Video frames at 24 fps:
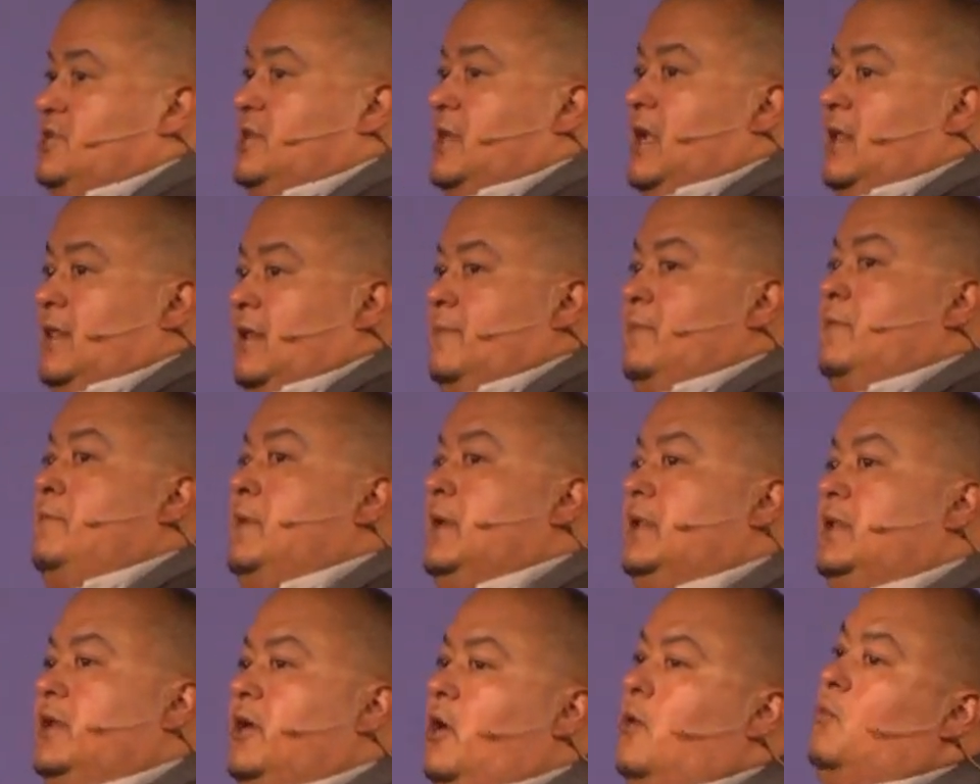Now, let me be
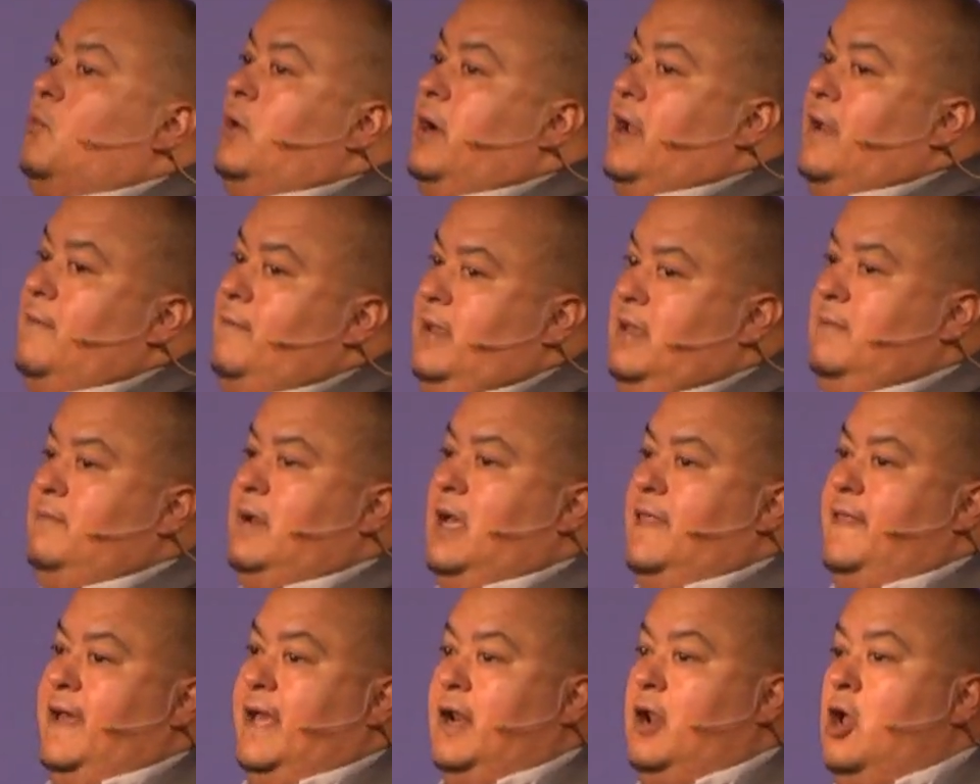clear on what I mean by
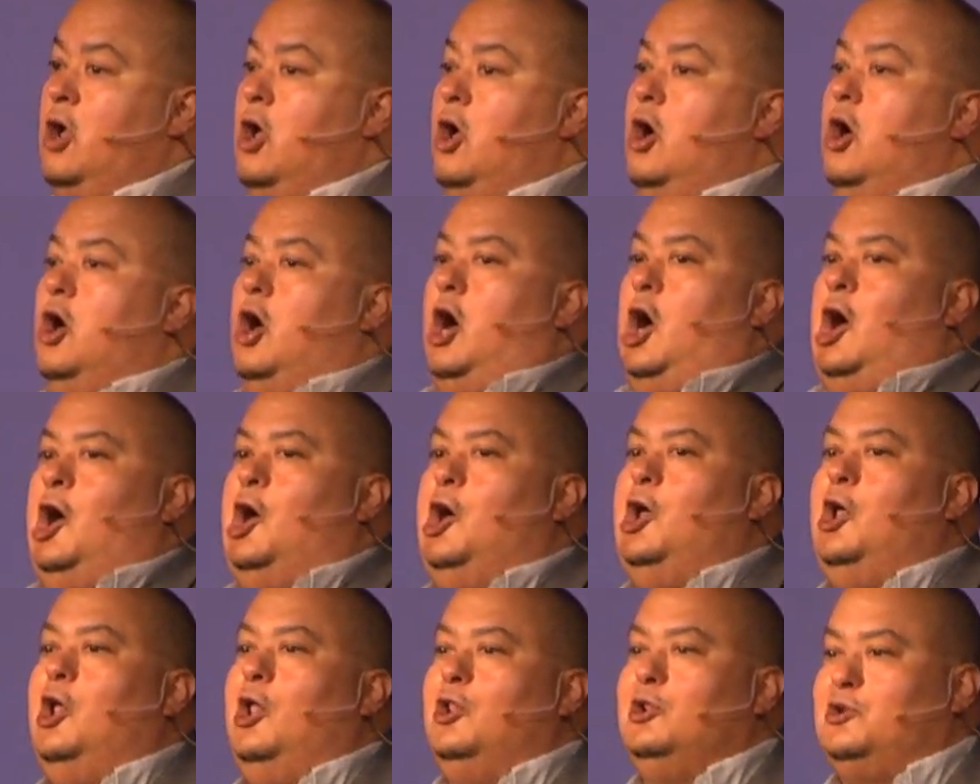that.
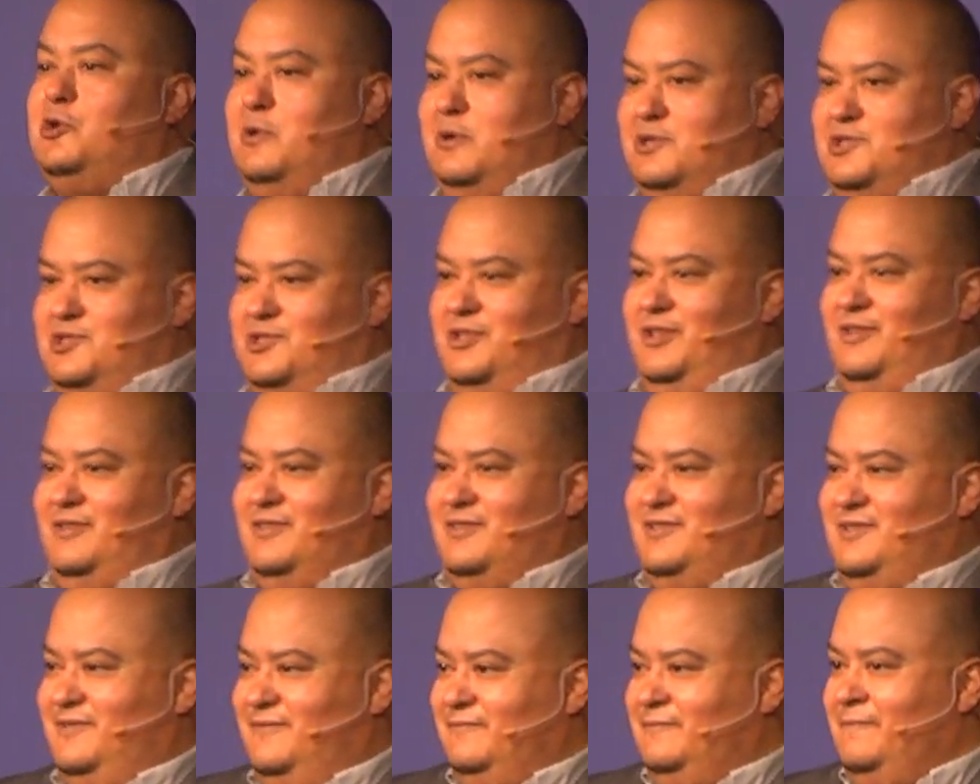All
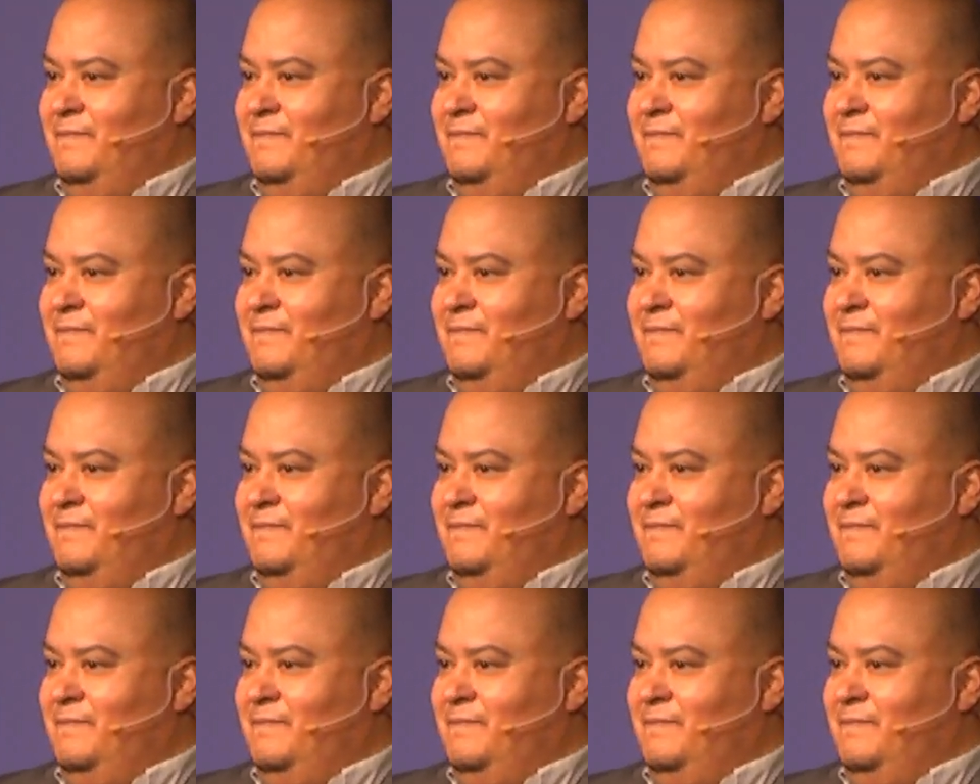Christians,